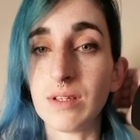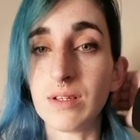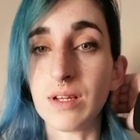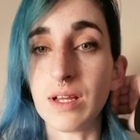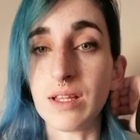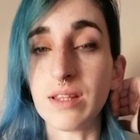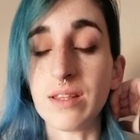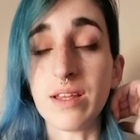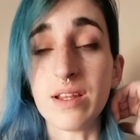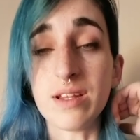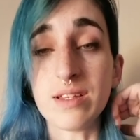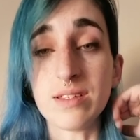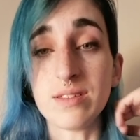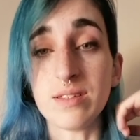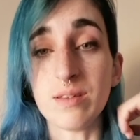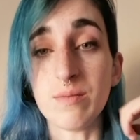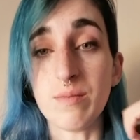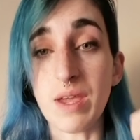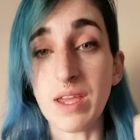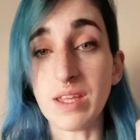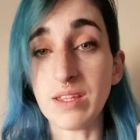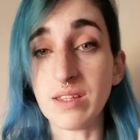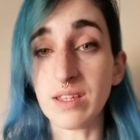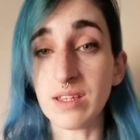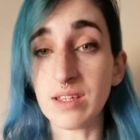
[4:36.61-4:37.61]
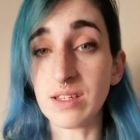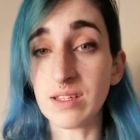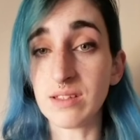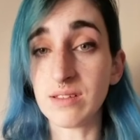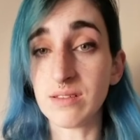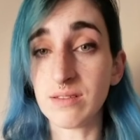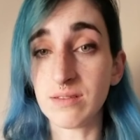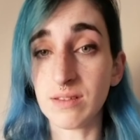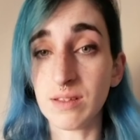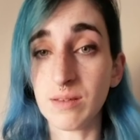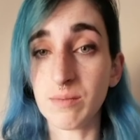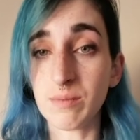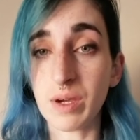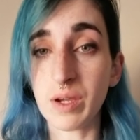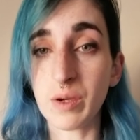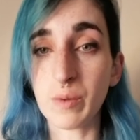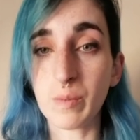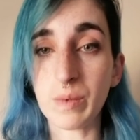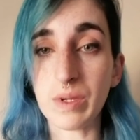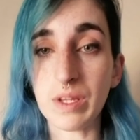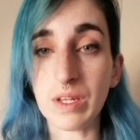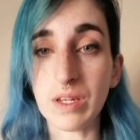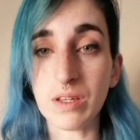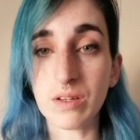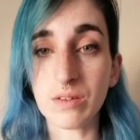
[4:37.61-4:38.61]
underestimated, in my
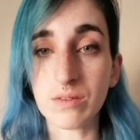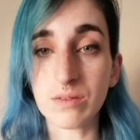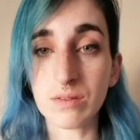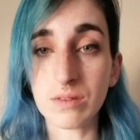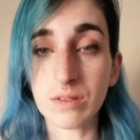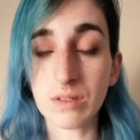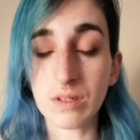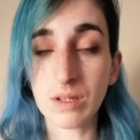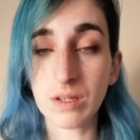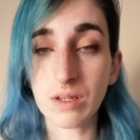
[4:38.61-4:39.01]
opinion,